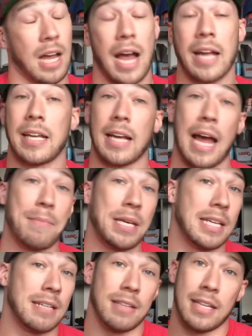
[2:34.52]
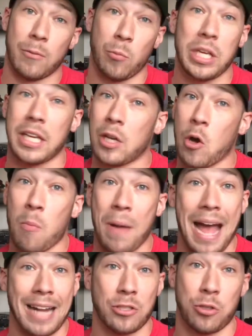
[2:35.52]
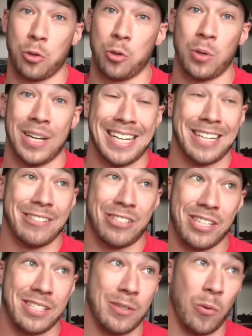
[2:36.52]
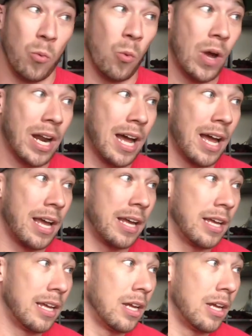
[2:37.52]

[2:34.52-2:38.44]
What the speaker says: I mean, we could go back to just when I